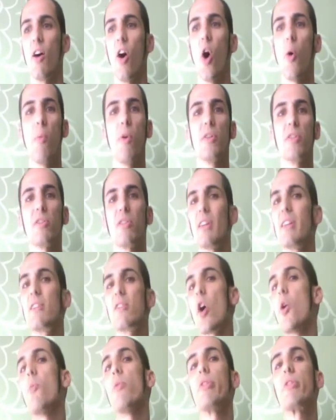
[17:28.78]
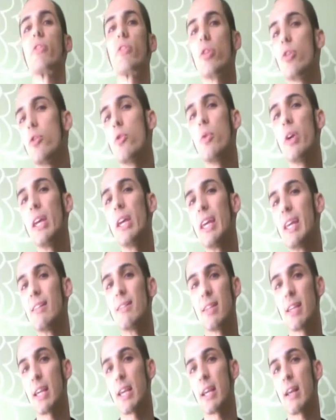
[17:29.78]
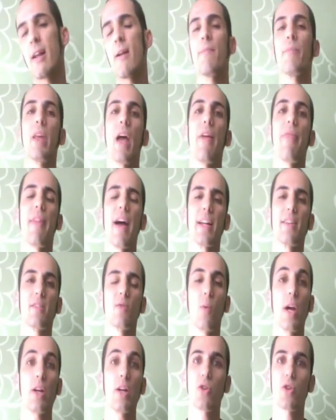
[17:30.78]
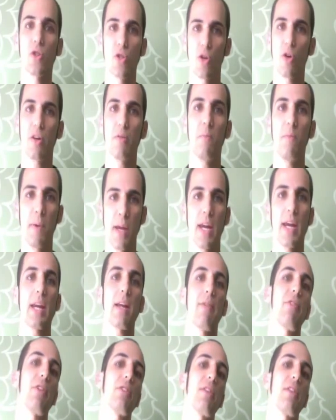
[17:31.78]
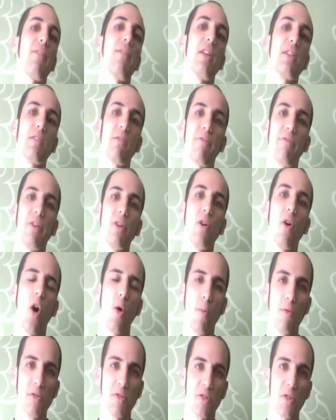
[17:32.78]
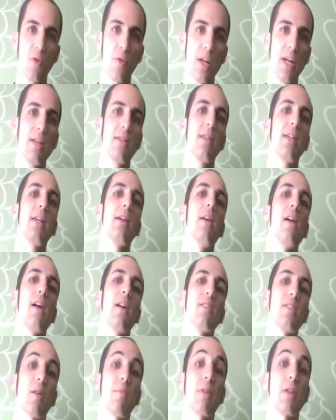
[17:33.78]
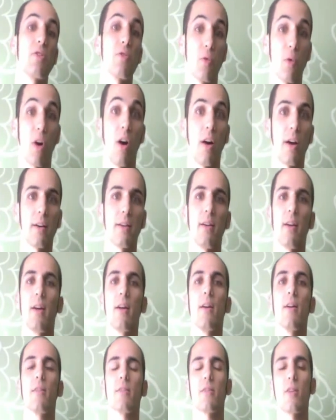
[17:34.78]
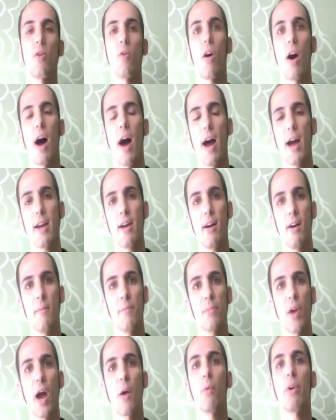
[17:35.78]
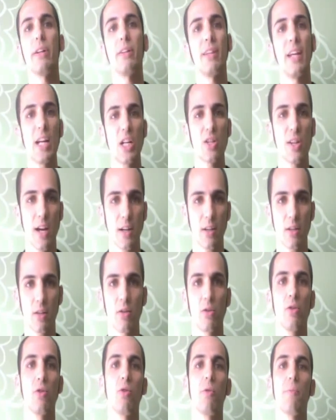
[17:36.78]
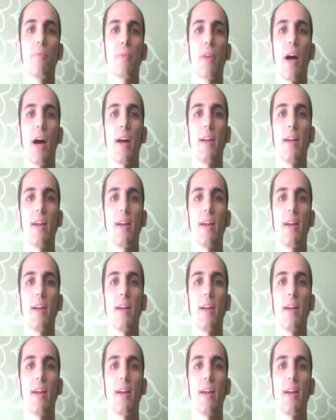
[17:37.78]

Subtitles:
almost too easy. And that's the way it should be. If it doesn't feel almost too easy, something's wrong. So I want to teach that to you.